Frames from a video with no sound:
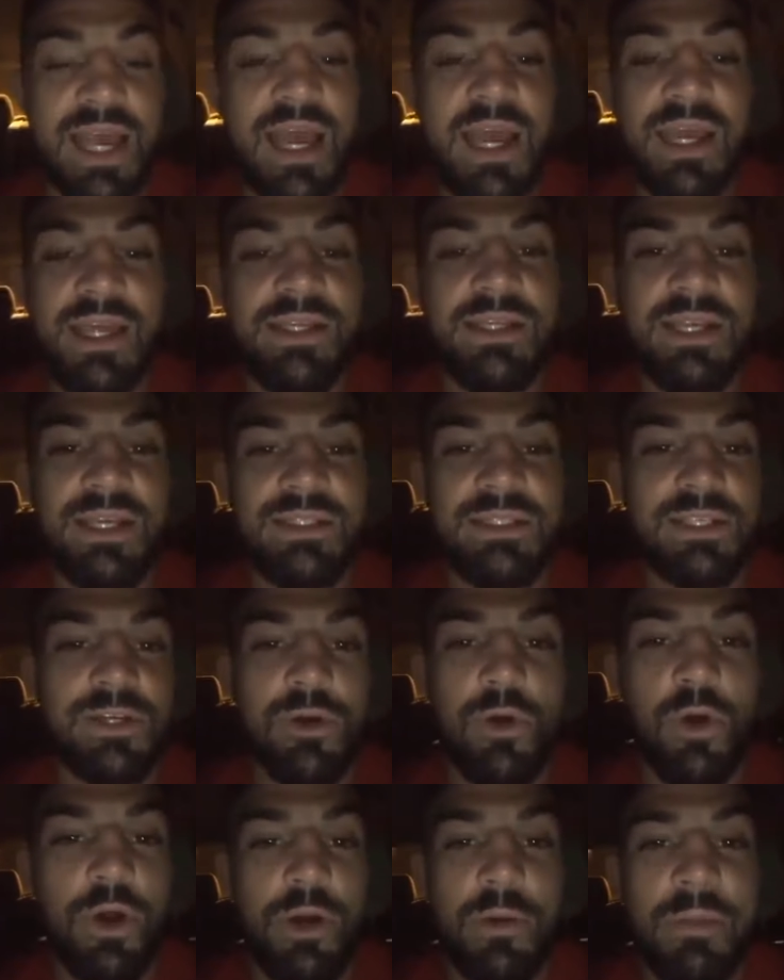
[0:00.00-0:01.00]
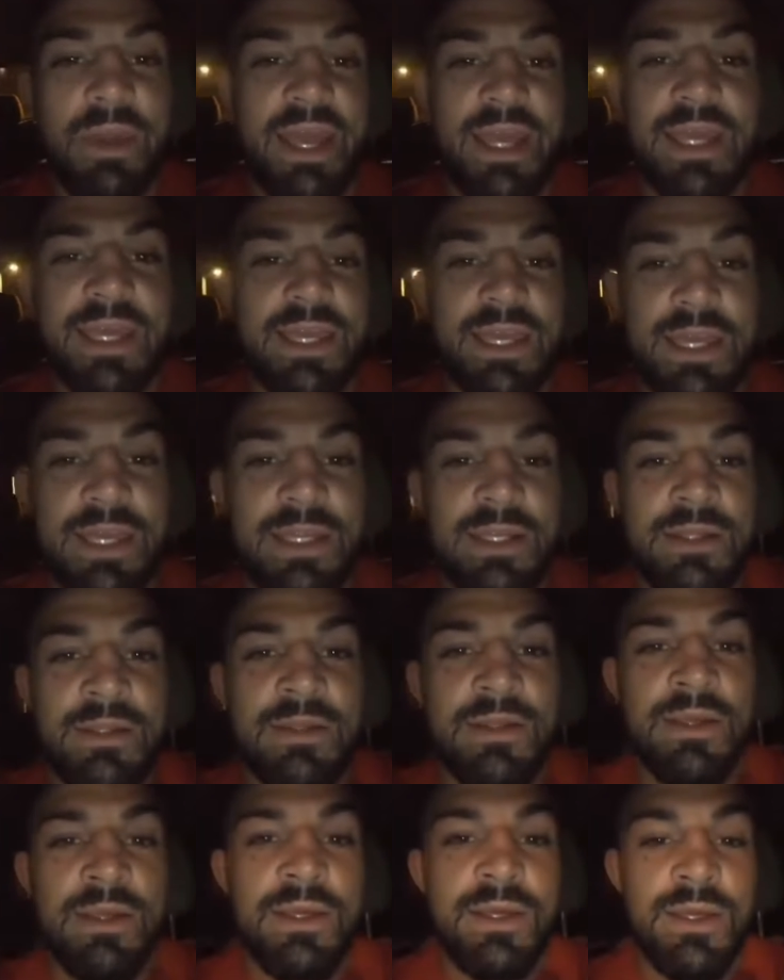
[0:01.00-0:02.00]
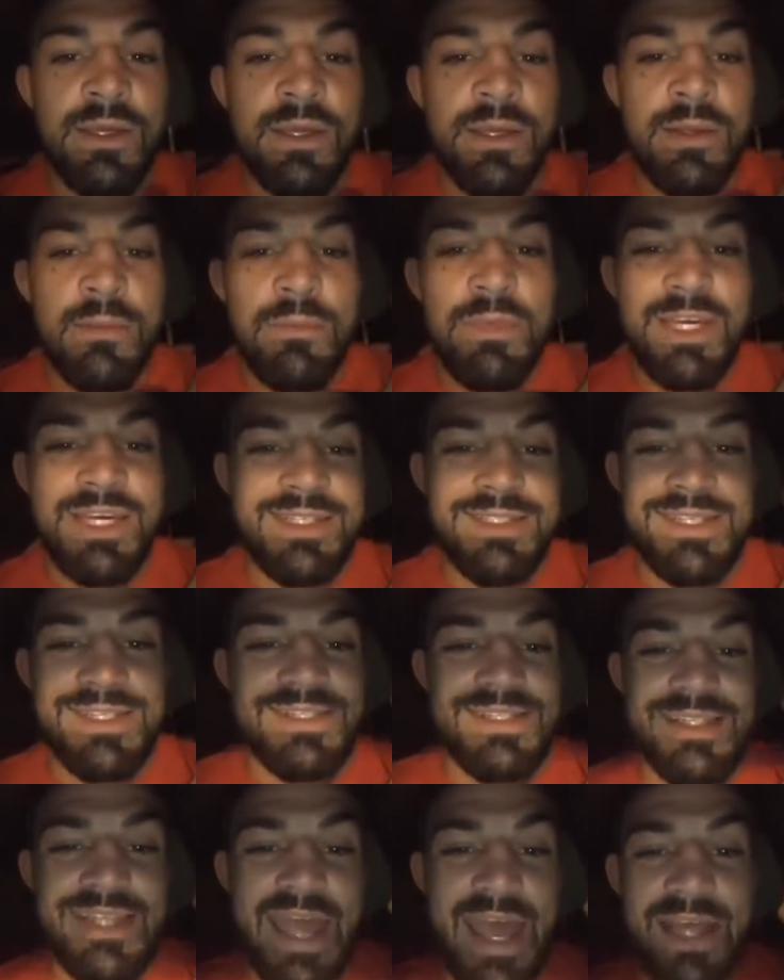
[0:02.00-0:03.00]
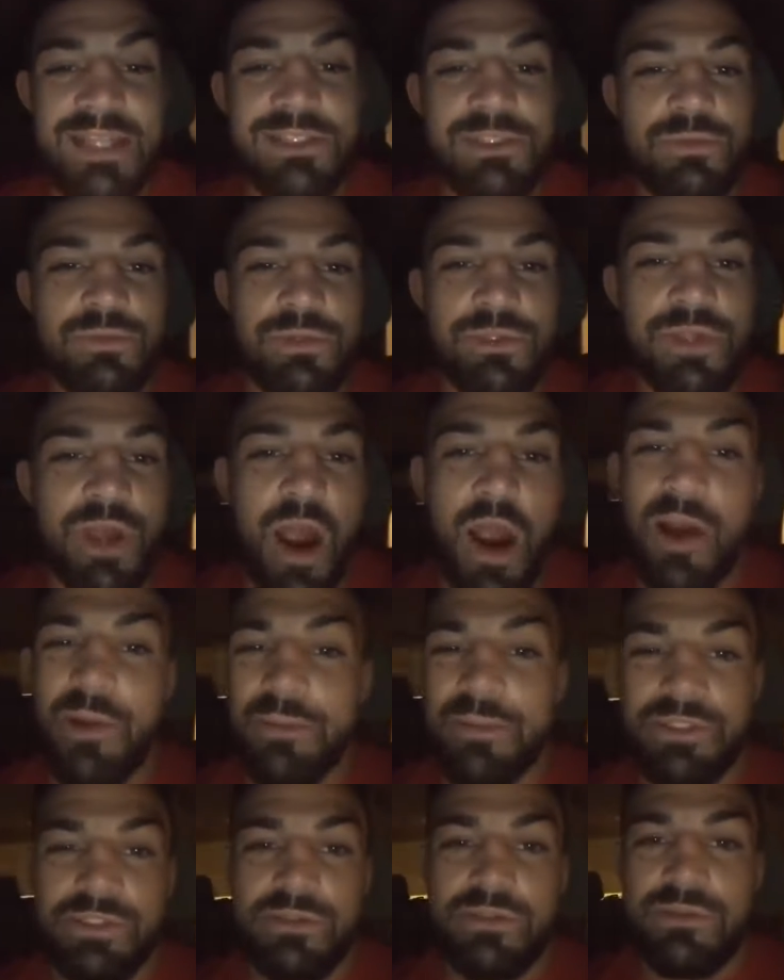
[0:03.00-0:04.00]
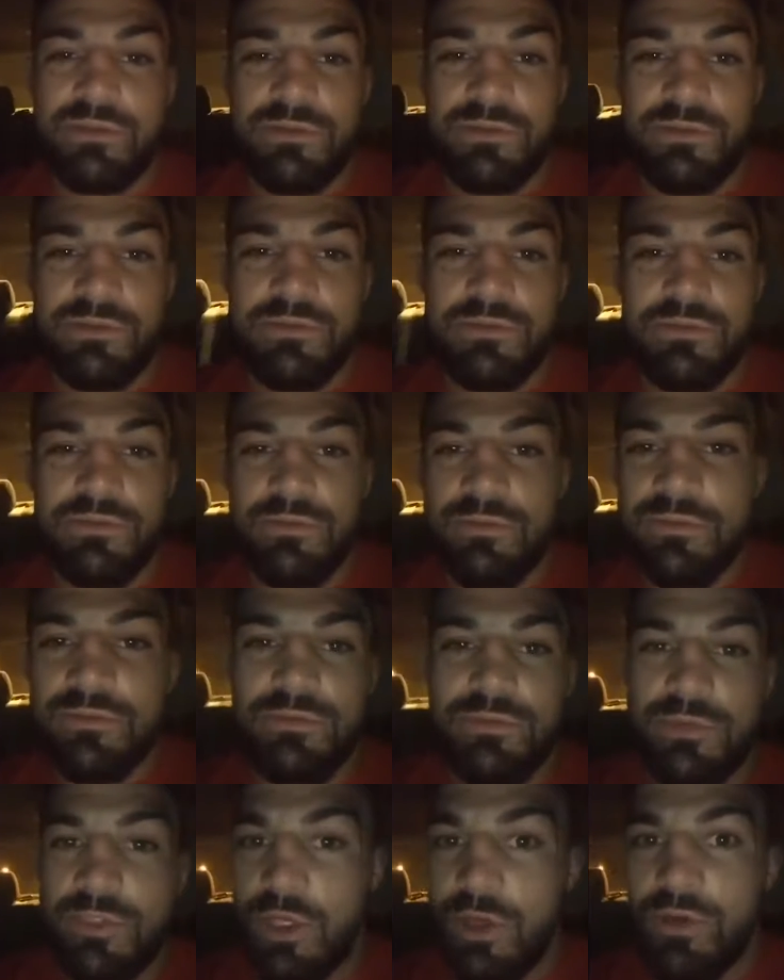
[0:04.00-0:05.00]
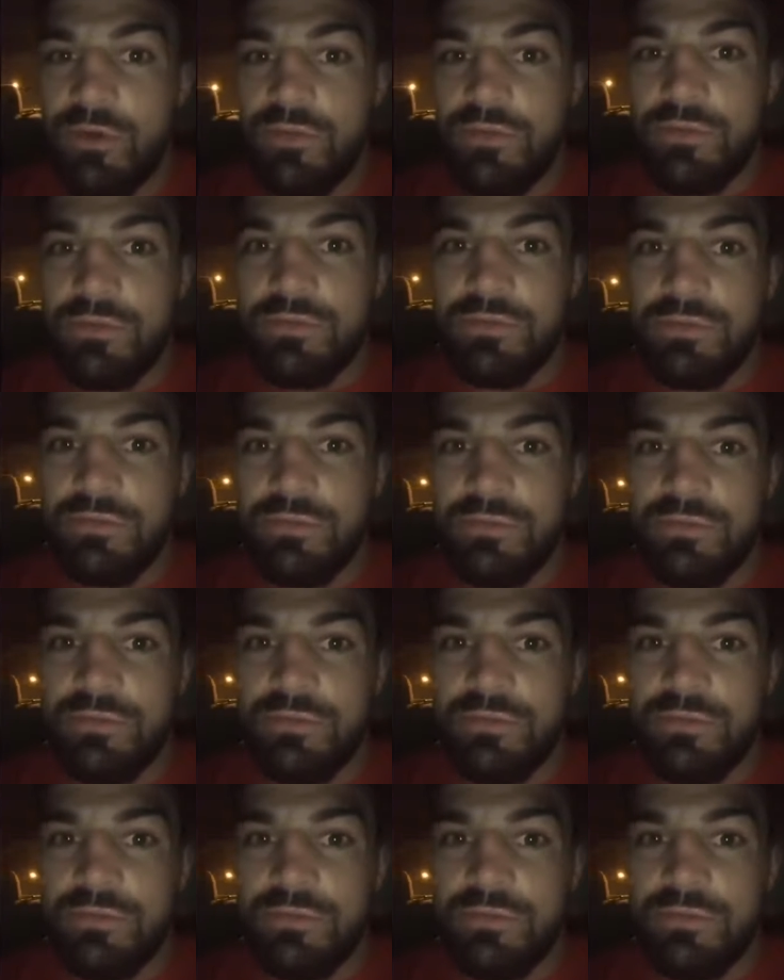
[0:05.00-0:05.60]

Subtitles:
signed as a quarterback again because his stats was garbage. So,